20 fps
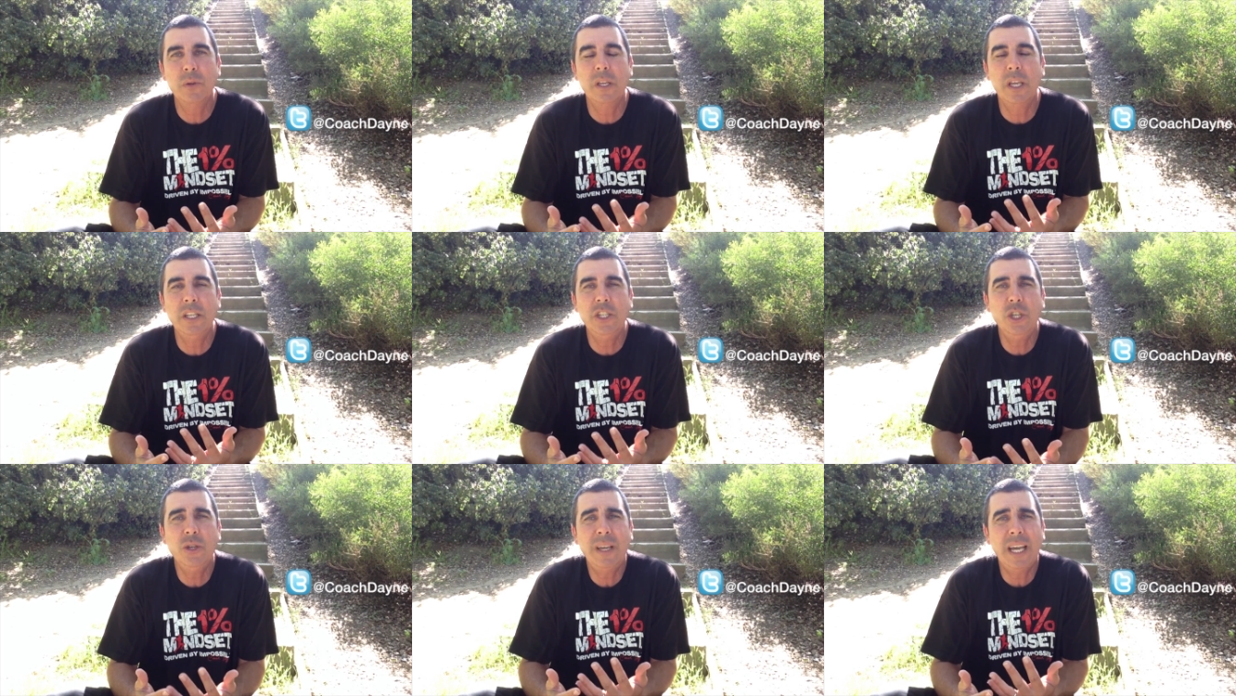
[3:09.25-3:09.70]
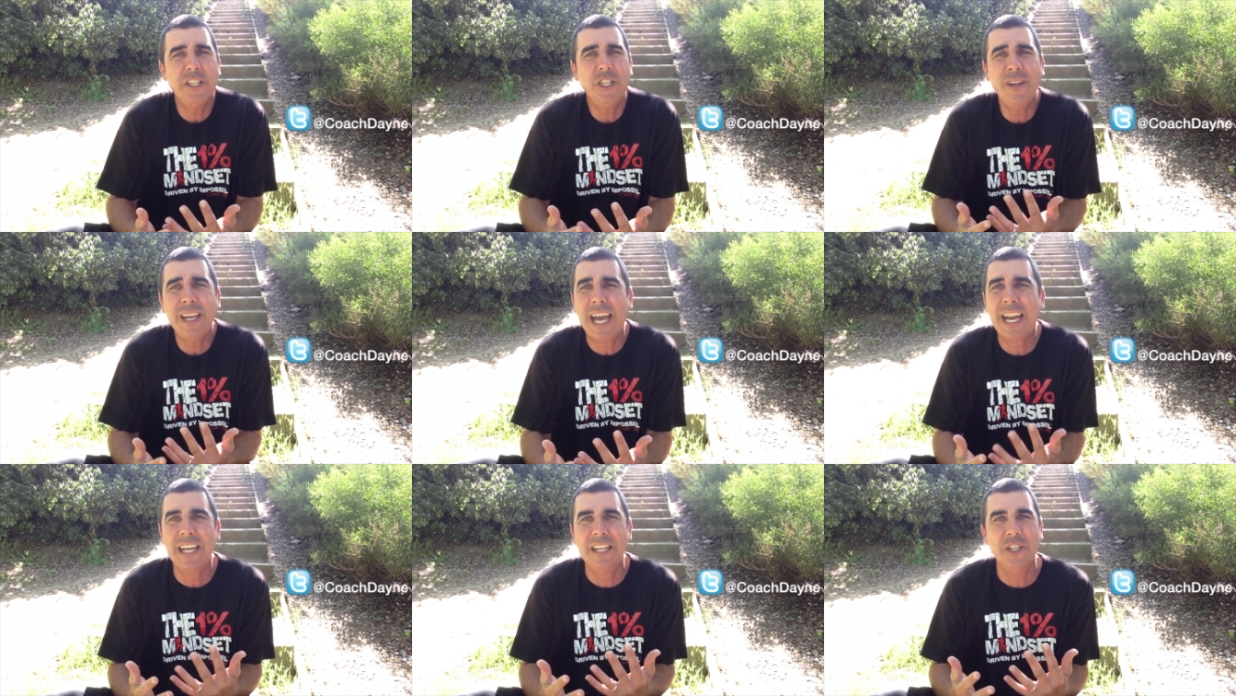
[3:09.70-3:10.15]
And you got
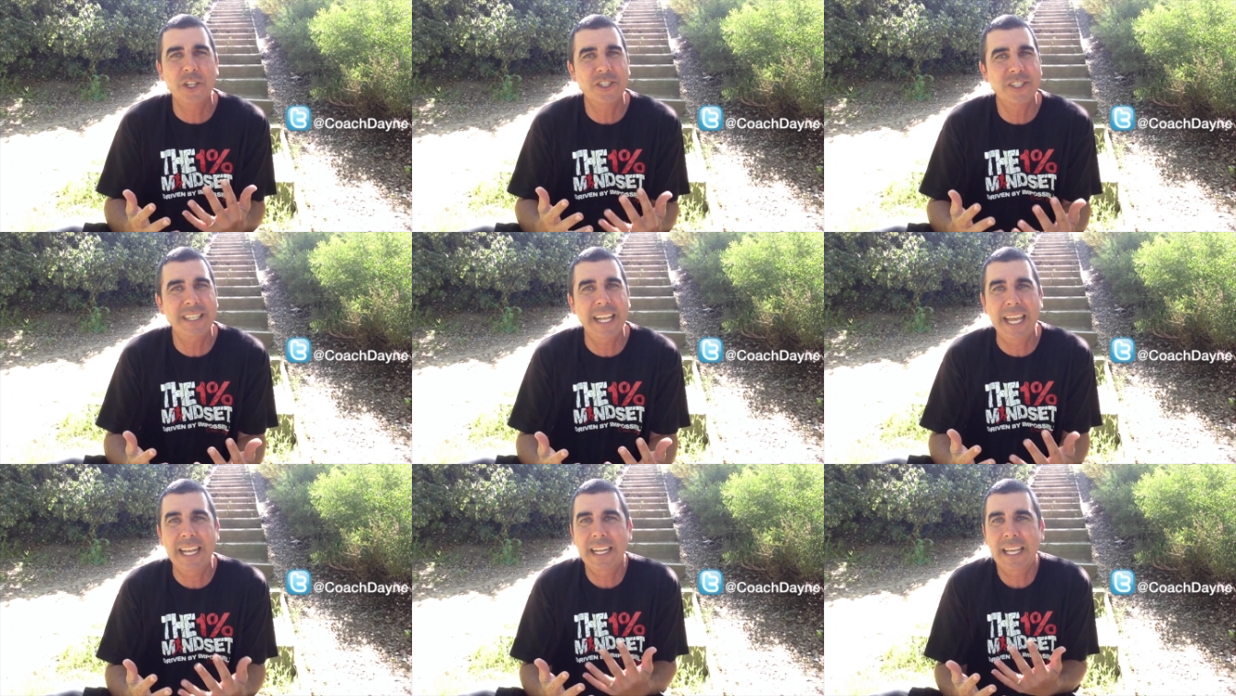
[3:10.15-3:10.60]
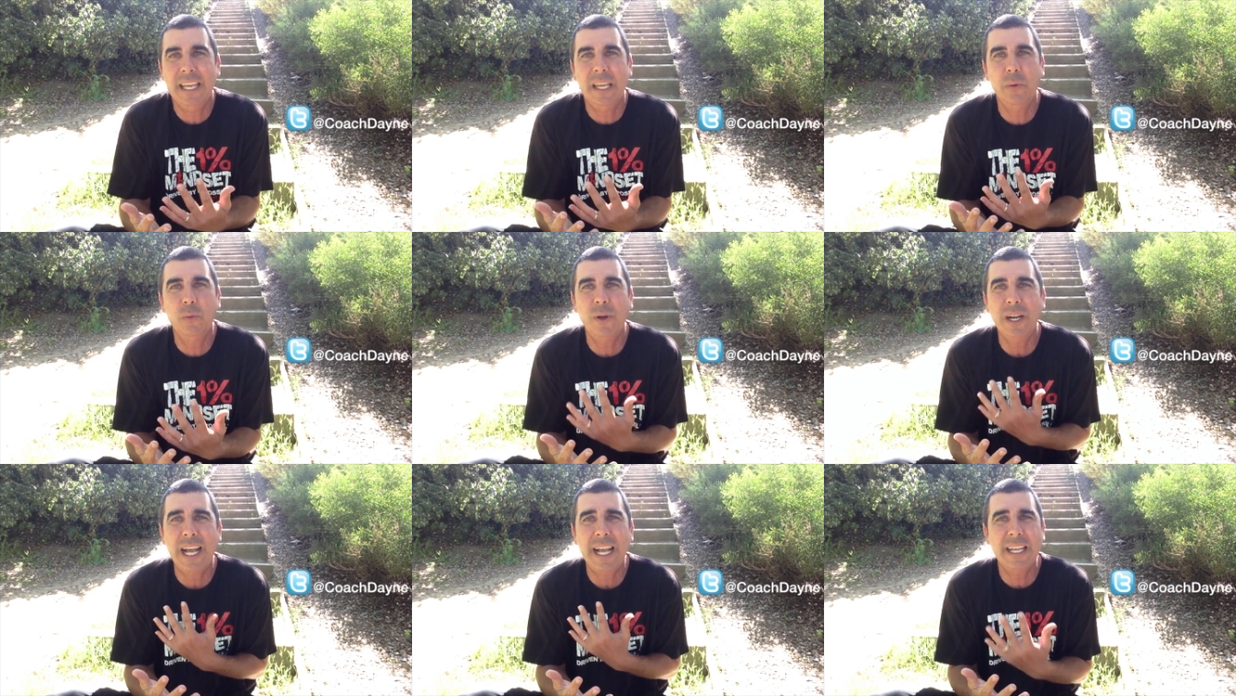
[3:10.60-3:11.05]
to understand.
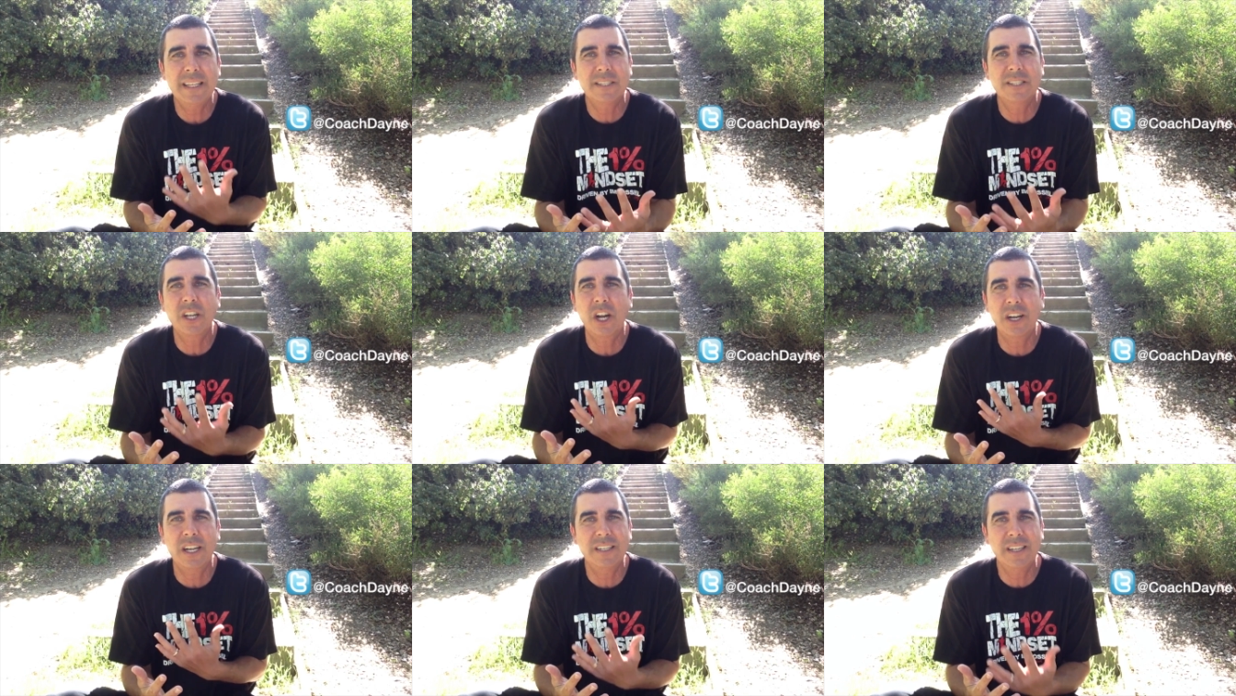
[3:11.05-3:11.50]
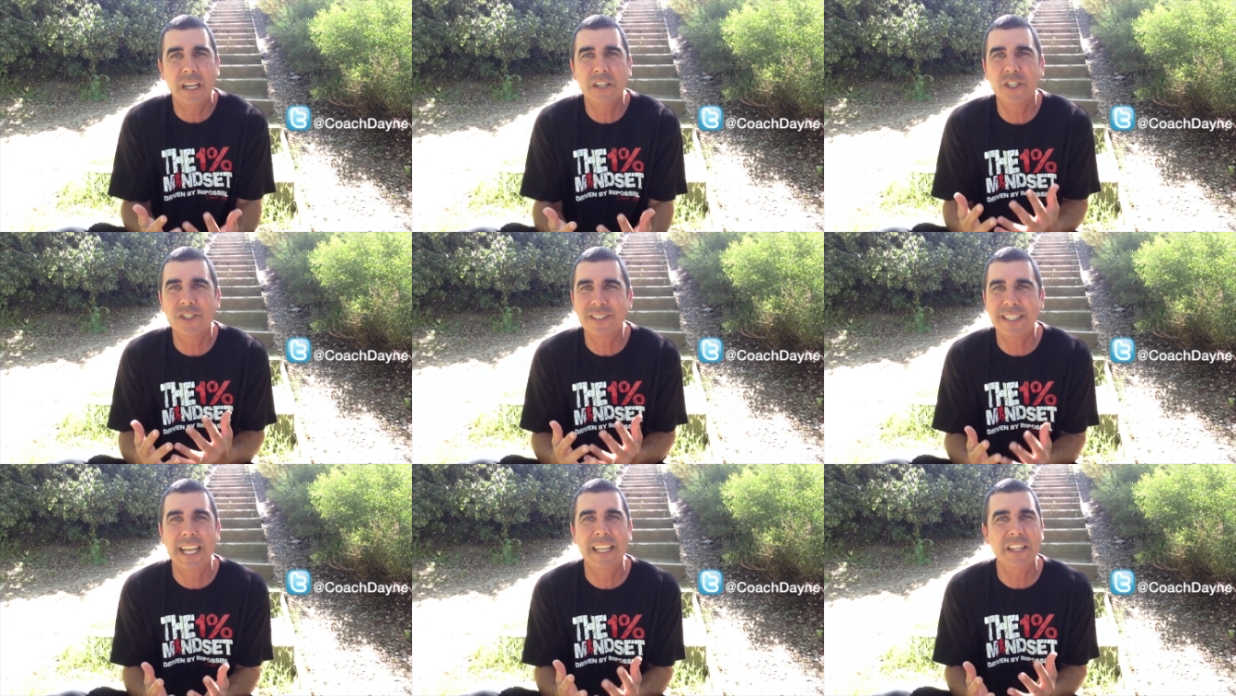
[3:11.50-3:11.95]
And when I started to
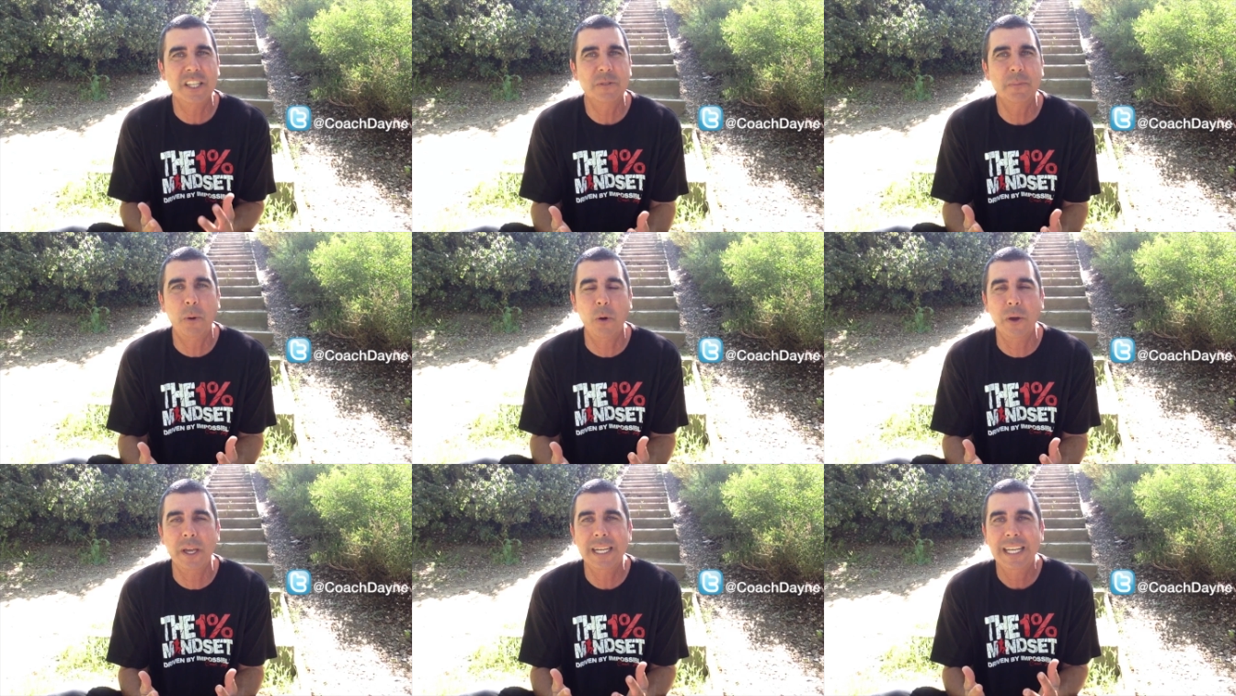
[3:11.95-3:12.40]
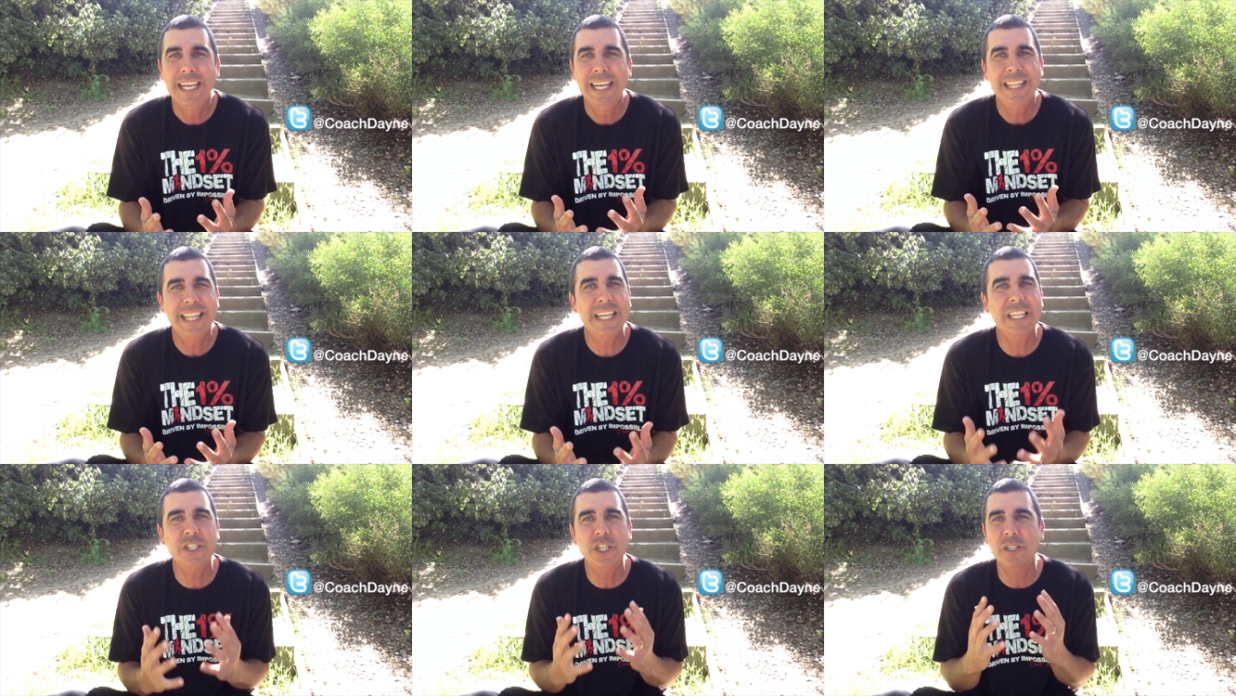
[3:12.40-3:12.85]
understand this point,
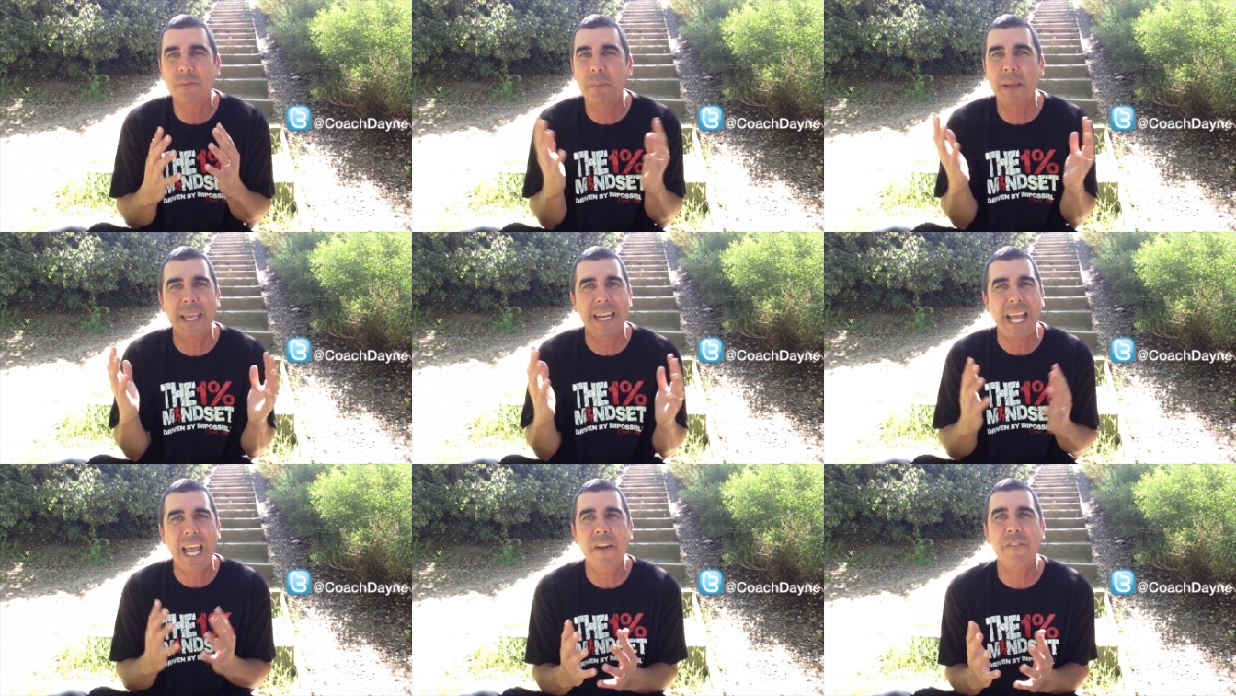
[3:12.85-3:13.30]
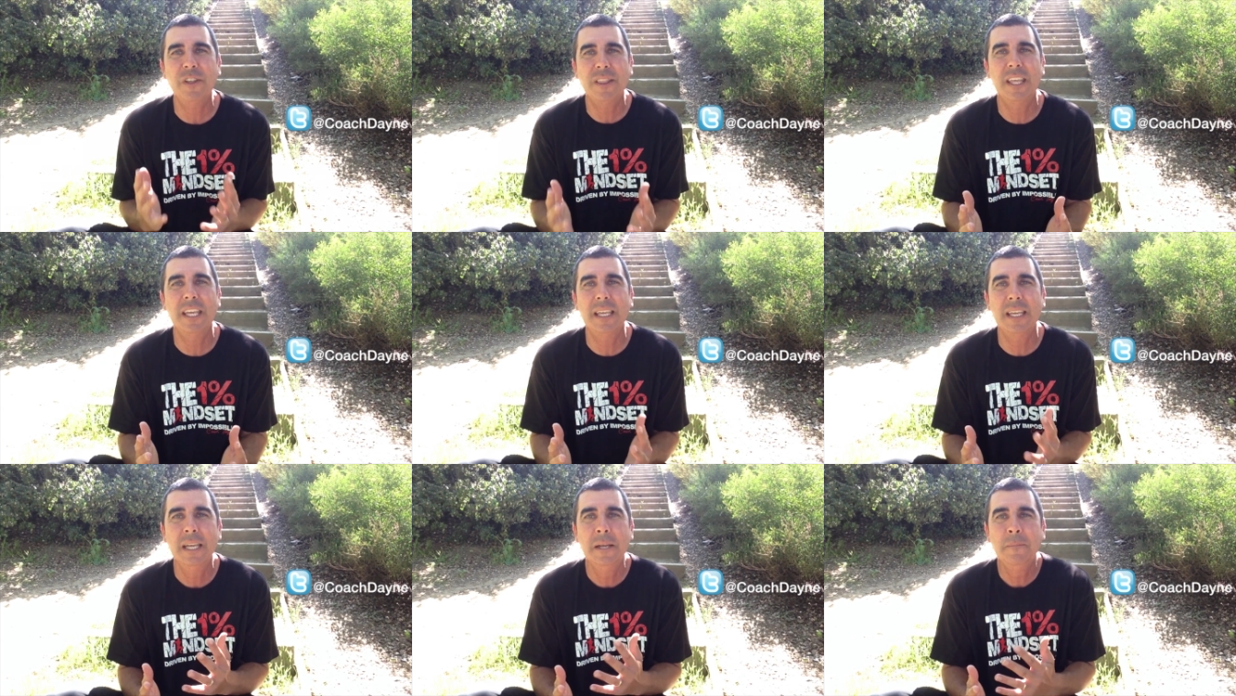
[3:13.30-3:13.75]
like it just made
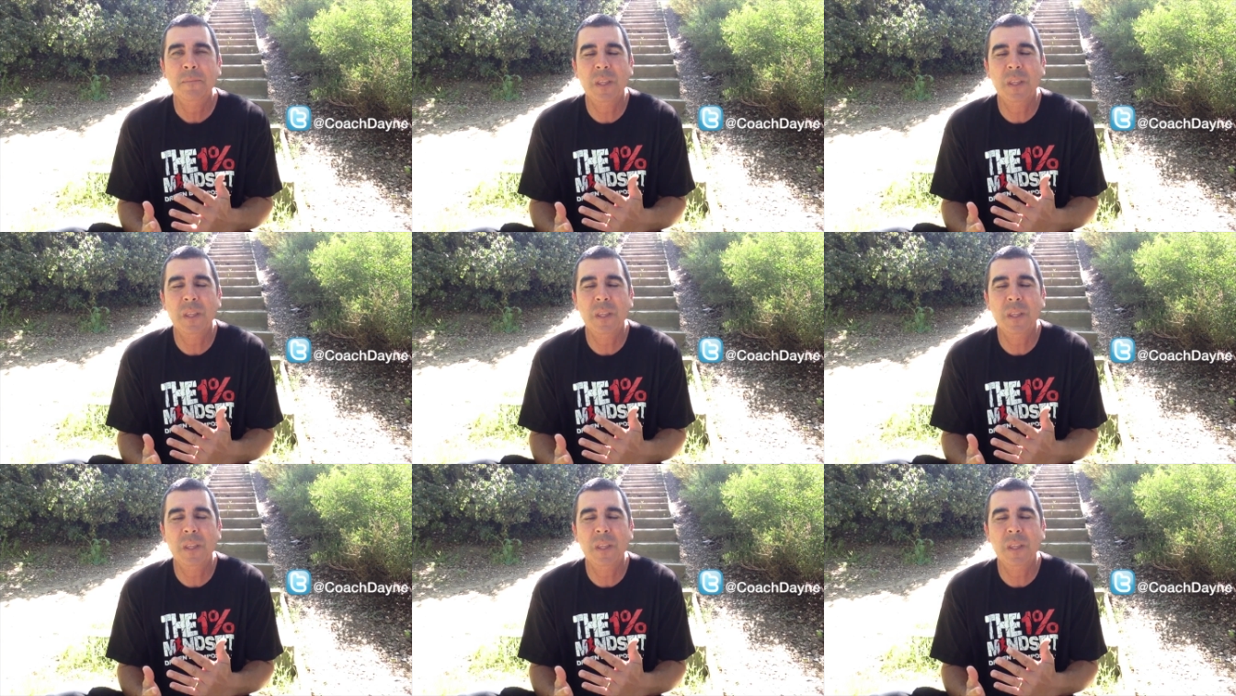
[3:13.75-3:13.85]
everything